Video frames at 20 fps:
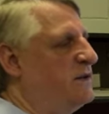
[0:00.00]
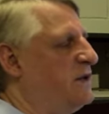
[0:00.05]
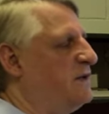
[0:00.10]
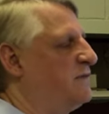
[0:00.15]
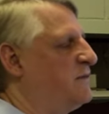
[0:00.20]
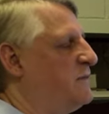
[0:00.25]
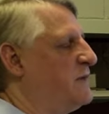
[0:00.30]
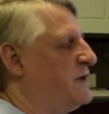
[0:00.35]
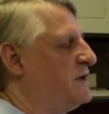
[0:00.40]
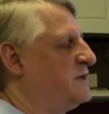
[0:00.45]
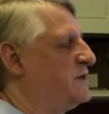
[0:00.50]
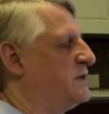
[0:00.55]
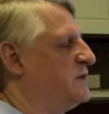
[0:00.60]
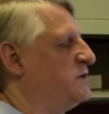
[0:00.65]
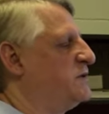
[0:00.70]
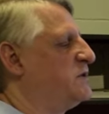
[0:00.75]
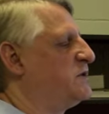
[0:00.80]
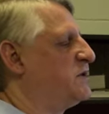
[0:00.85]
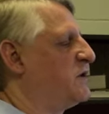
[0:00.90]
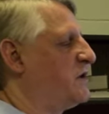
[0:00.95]
the information
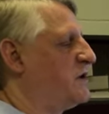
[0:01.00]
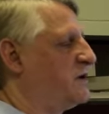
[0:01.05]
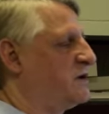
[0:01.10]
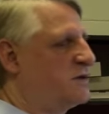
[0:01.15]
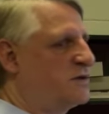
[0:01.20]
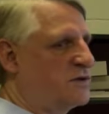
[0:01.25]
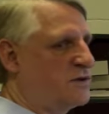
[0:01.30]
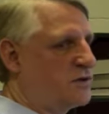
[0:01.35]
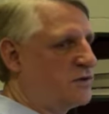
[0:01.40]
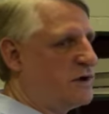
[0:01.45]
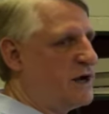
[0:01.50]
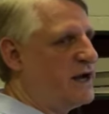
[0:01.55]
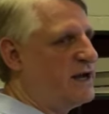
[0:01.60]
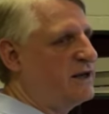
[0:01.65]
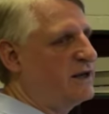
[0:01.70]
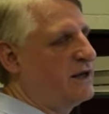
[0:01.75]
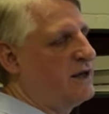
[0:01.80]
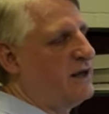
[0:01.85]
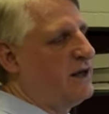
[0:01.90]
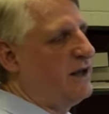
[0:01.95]
on the chart is
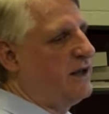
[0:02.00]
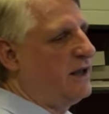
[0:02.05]
correct,